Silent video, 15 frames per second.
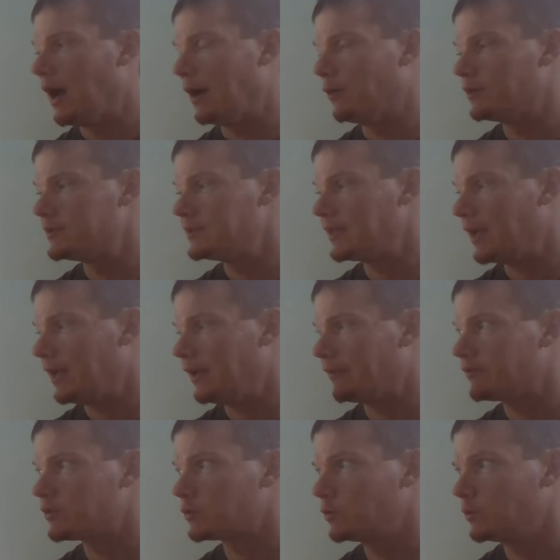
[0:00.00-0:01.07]
I would say
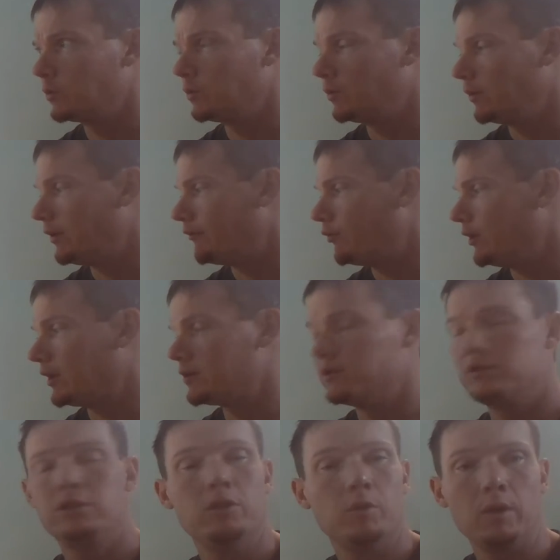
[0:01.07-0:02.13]
if we
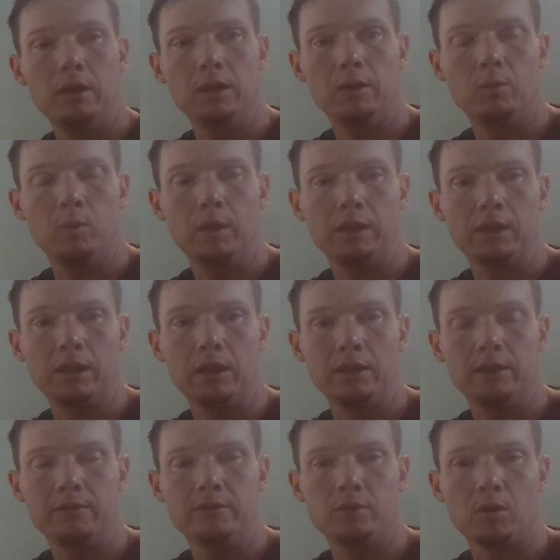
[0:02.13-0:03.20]
could do it, we
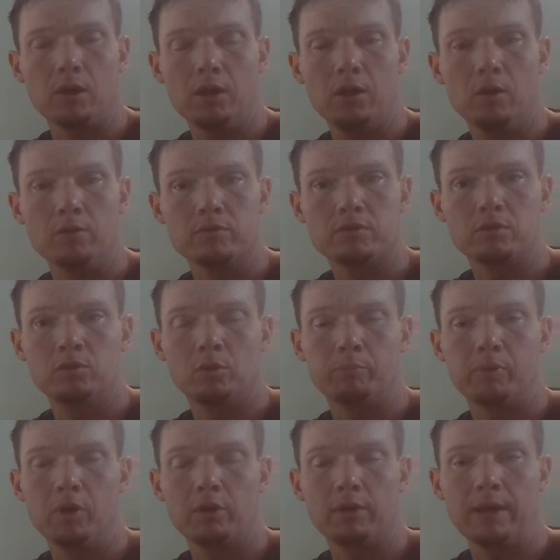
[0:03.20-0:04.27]
could do our own school
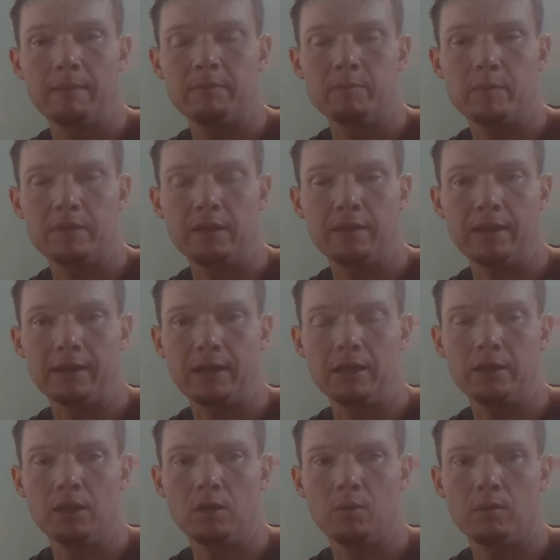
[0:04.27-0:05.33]
programs, but then like I
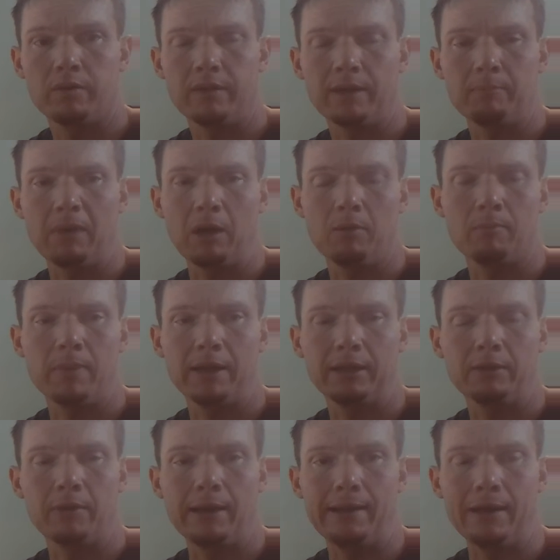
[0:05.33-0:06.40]
know with like mountain
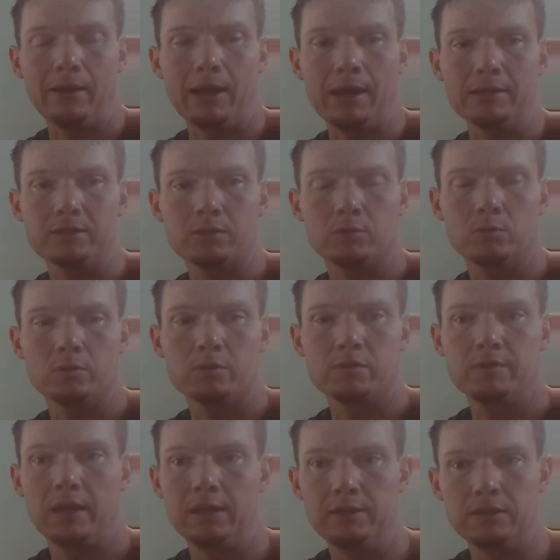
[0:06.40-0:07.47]
biking right now, high
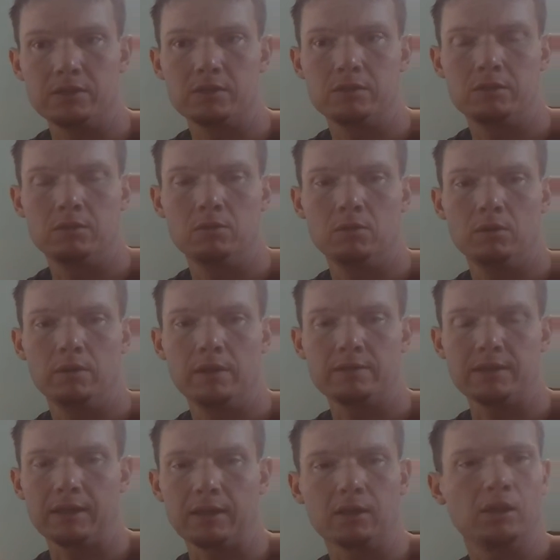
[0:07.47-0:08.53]
schools, they just do,
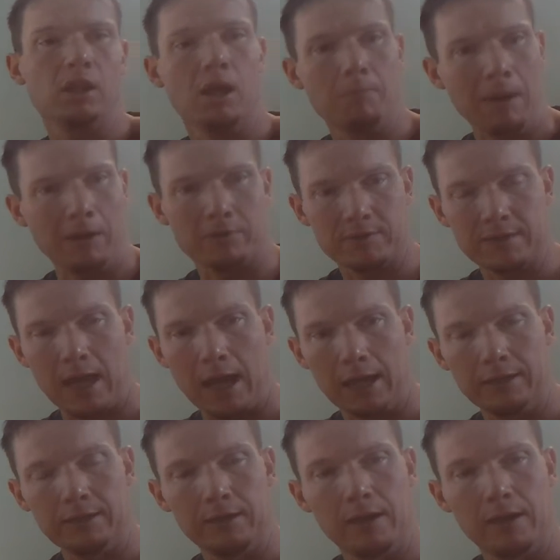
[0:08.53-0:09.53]
it's like a club outside